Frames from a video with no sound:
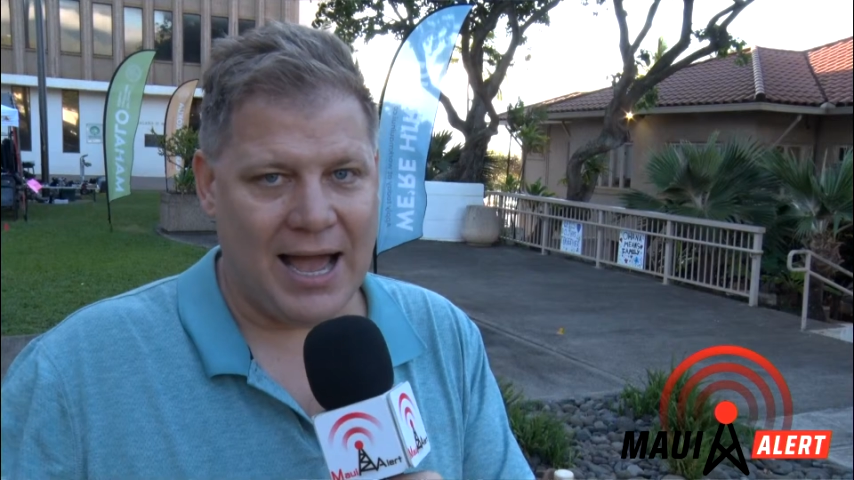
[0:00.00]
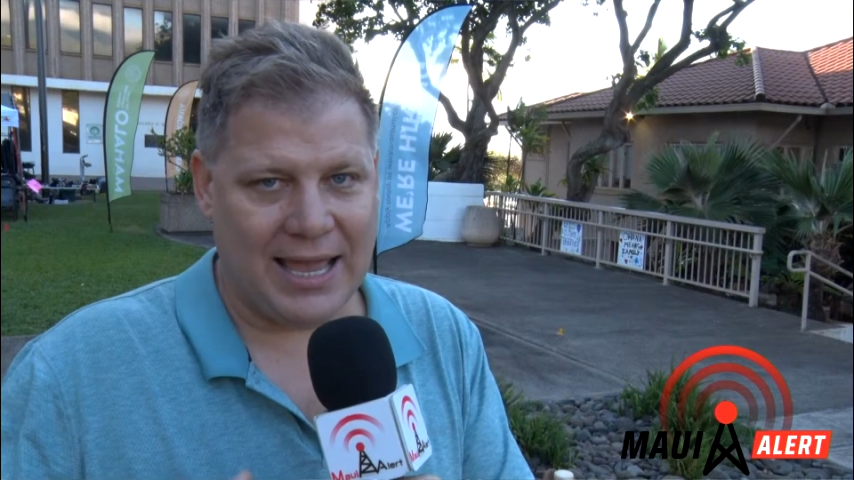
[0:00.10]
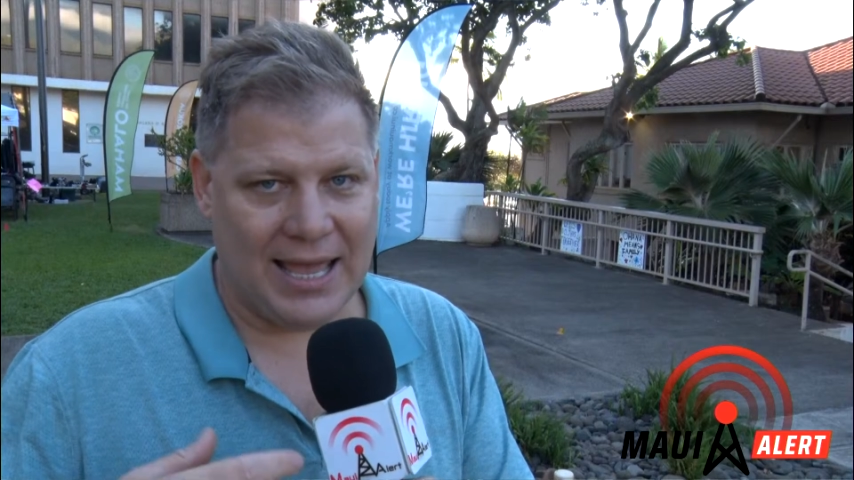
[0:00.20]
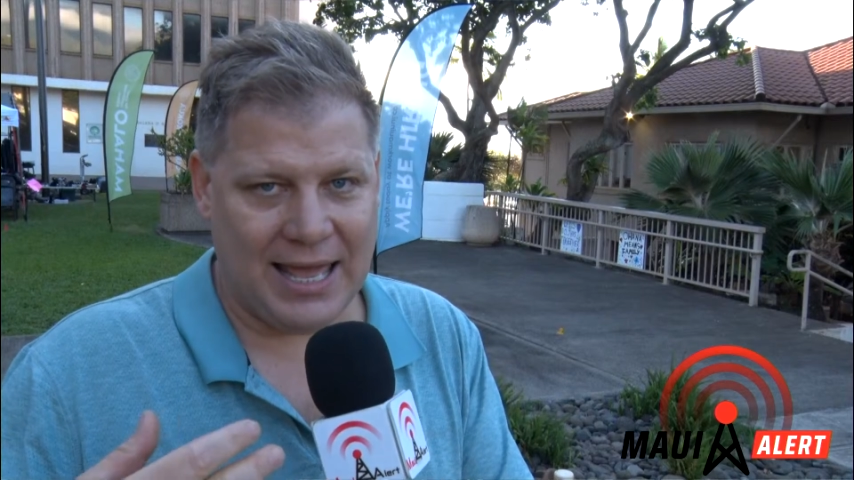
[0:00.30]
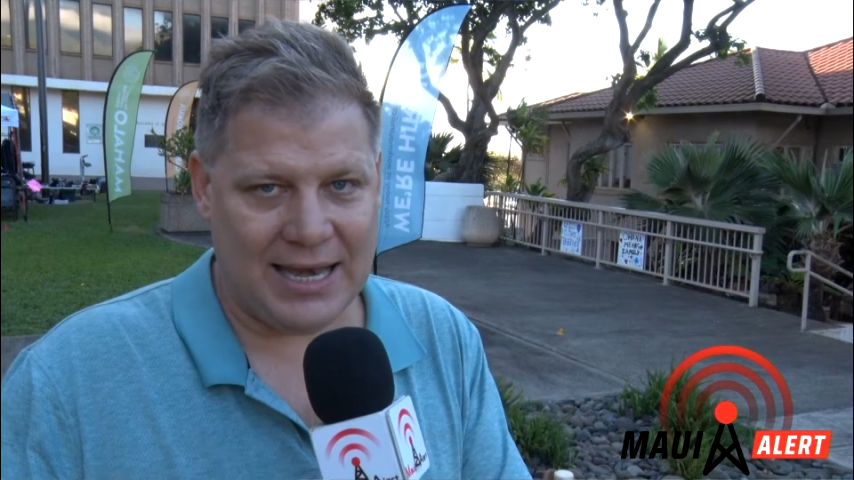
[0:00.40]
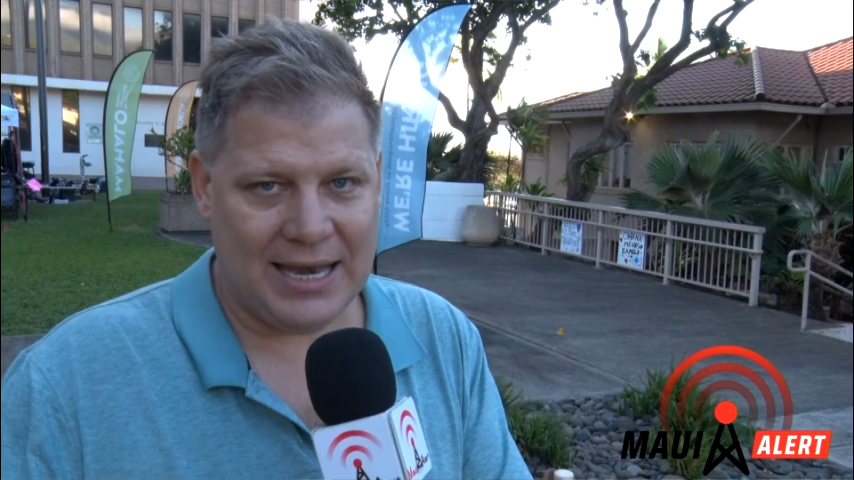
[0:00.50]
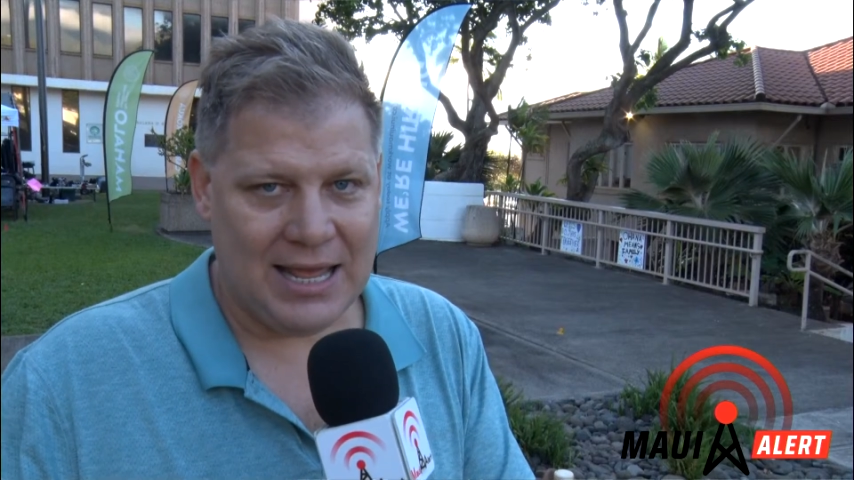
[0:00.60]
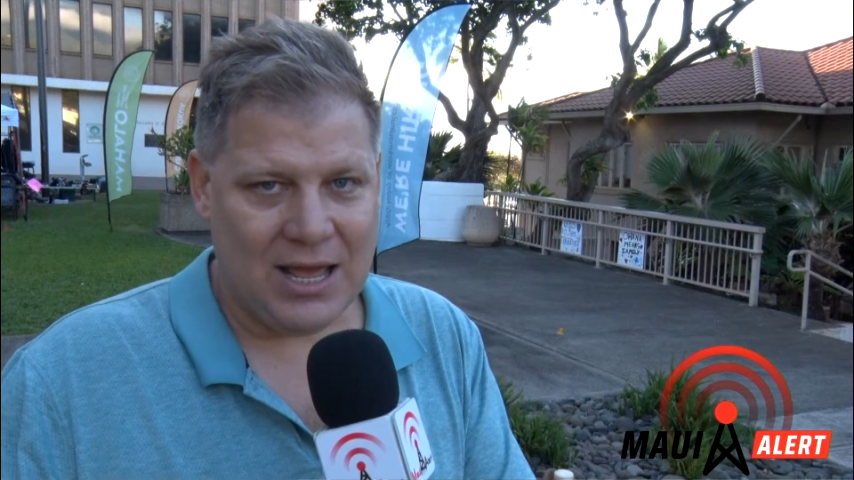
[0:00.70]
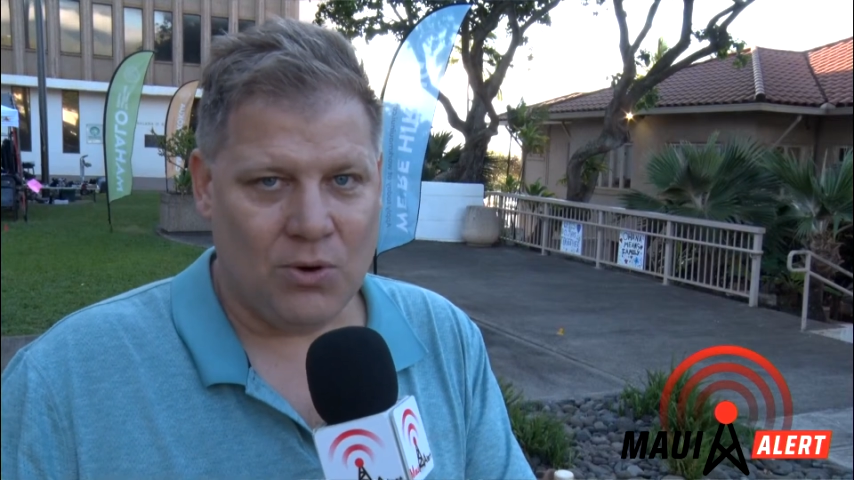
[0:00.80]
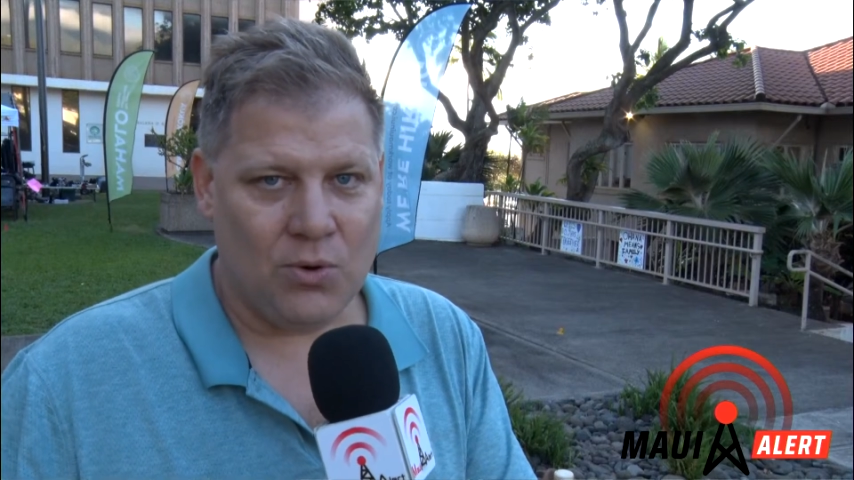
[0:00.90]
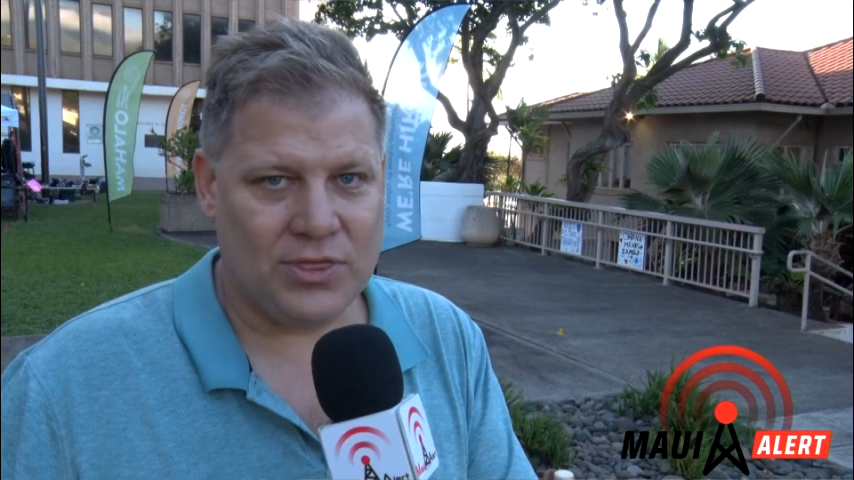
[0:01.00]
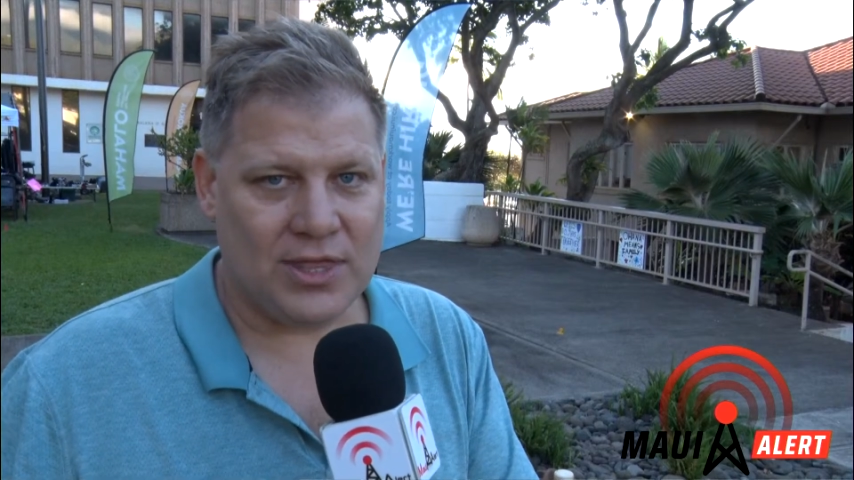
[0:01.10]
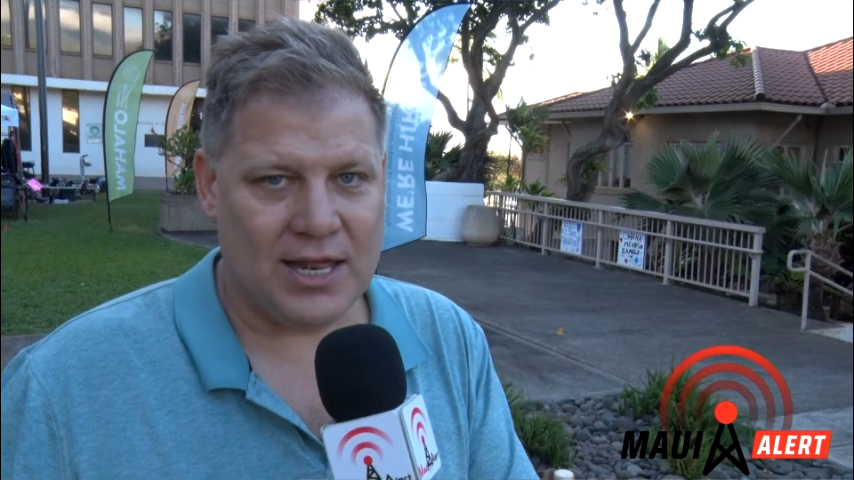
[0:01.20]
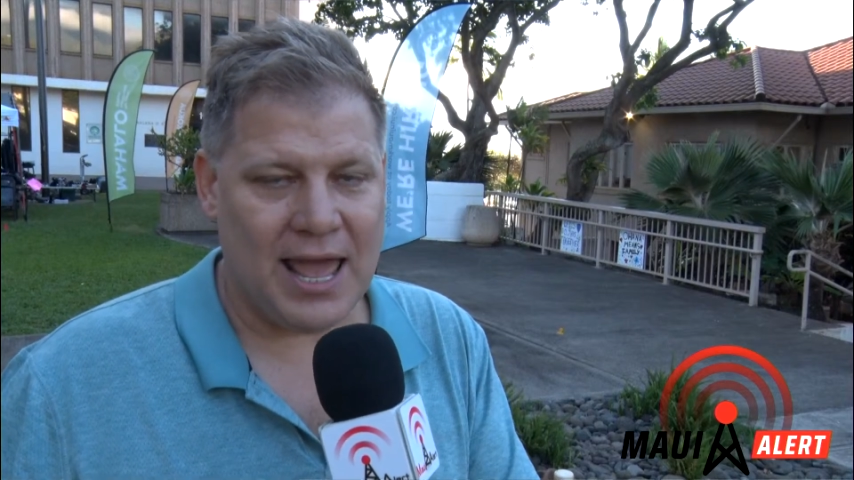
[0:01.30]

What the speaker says: again with